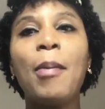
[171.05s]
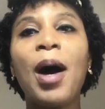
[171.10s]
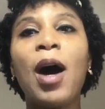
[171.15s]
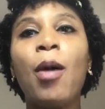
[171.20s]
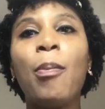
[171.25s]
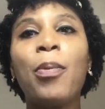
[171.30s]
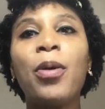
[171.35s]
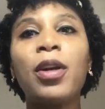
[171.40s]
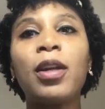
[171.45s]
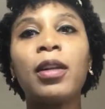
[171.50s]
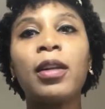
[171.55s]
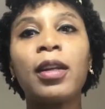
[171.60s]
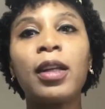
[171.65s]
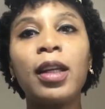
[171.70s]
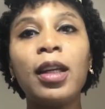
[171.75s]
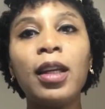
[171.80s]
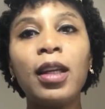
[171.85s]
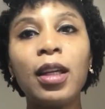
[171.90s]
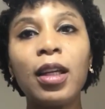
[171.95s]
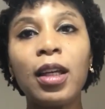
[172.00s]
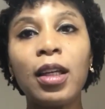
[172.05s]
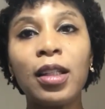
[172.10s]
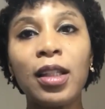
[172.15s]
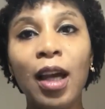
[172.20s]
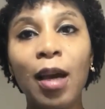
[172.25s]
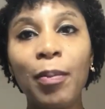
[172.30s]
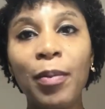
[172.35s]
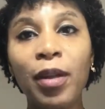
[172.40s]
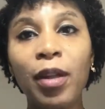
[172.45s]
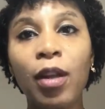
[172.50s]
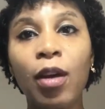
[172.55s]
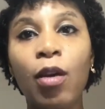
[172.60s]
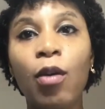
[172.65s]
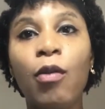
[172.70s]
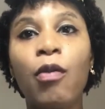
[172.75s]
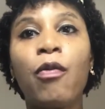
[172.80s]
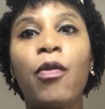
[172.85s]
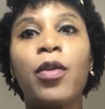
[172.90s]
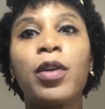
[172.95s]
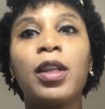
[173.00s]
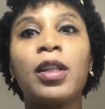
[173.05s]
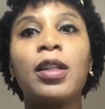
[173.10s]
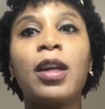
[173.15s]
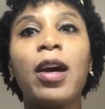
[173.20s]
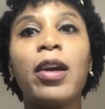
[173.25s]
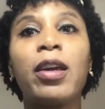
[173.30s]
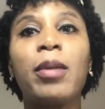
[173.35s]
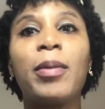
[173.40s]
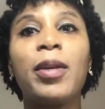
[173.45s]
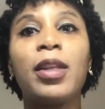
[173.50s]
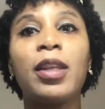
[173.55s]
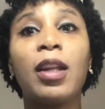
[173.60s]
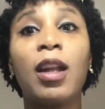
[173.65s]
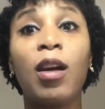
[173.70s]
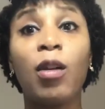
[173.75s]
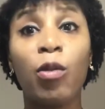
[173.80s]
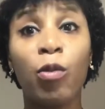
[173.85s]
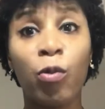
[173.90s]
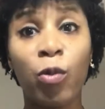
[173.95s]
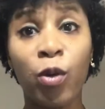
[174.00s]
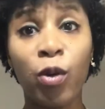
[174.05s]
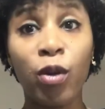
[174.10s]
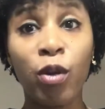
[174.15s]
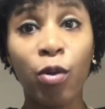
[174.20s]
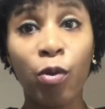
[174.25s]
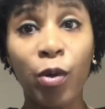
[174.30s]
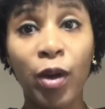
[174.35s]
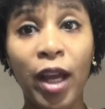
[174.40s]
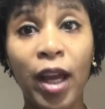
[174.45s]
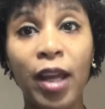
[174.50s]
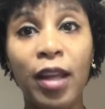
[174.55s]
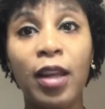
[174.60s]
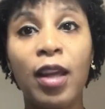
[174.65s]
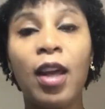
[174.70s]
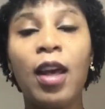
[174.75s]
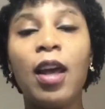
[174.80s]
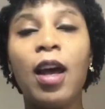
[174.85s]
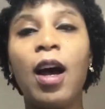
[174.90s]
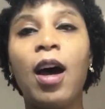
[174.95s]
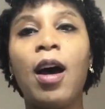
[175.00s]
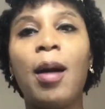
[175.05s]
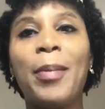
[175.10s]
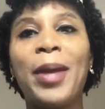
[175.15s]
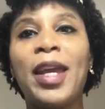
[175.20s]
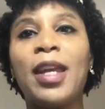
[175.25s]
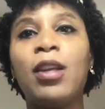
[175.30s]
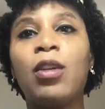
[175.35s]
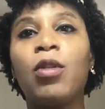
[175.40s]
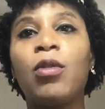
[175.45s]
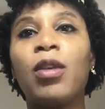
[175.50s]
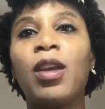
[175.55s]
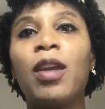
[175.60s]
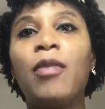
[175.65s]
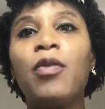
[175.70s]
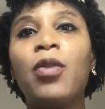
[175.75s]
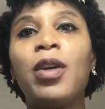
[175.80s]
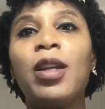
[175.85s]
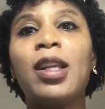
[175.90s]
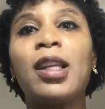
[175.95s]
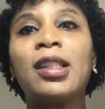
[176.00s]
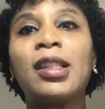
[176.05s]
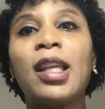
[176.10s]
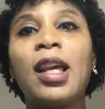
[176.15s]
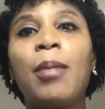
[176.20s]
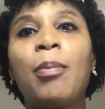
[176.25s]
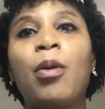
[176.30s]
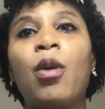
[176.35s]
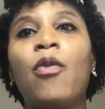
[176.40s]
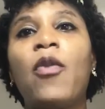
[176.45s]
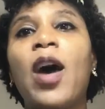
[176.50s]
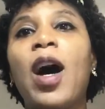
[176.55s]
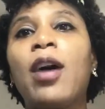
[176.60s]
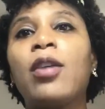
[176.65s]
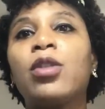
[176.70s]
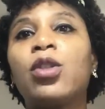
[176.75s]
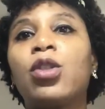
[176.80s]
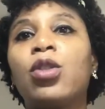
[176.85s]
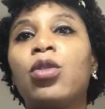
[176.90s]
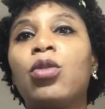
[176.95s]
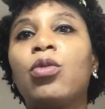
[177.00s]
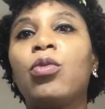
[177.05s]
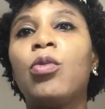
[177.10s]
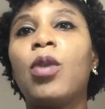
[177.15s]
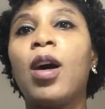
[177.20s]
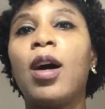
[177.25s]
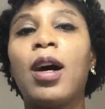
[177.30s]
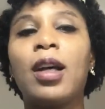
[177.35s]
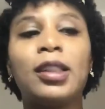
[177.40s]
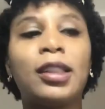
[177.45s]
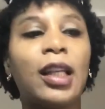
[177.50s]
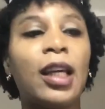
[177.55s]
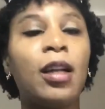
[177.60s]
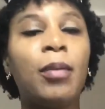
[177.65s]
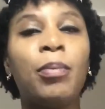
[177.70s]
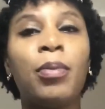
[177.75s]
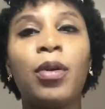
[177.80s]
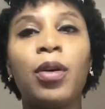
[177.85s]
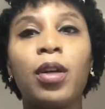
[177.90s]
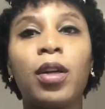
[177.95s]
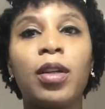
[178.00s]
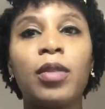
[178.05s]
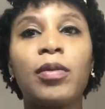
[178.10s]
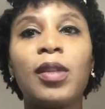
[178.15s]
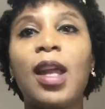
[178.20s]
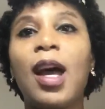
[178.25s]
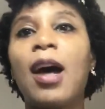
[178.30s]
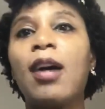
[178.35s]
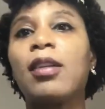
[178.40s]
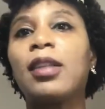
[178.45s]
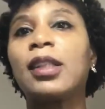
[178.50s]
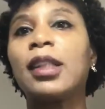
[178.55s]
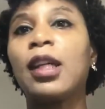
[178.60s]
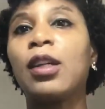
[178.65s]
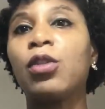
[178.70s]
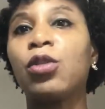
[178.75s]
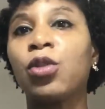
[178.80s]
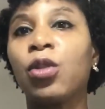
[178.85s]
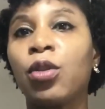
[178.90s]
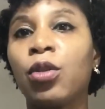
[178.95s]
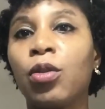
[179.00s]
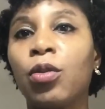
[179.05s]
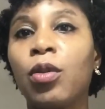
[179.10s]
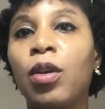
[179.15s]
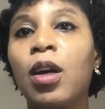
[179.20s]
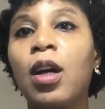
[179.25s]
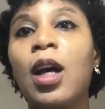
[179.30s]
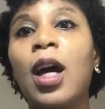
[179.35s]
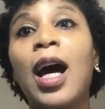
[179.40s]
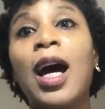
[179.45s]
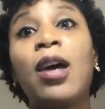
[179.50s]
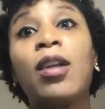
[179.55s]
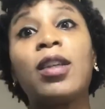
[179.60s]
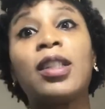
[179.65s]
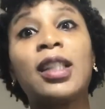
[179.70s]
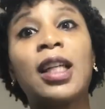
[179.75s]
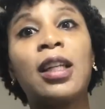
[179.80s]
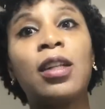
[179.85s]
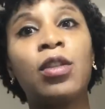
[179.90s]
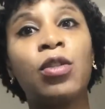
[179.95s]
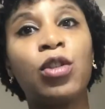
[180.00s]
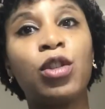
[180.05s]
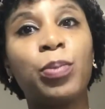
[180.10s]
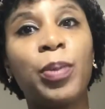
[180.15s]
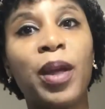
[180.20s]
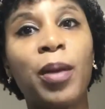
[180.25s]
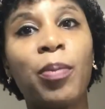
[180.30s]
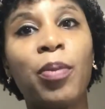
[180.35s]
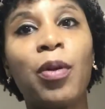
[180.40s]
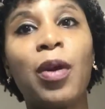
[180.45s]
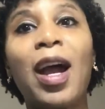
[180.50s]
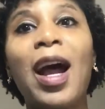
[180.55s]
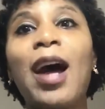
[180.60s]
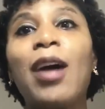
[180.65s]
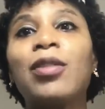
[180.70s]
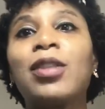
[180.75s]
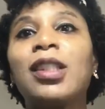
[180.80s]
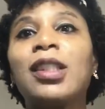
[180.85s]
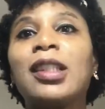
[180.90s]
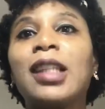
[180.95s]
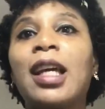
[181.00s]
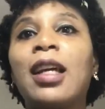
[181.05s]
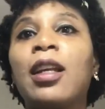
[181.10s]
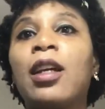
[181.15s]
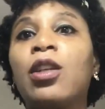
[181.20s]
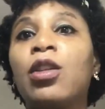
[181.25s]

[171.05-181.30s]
I'll put a link down below for the document that I will create, and it'll give you an example of how to cite a book, how to cite a journal, how to cite a newspaper, how to cite a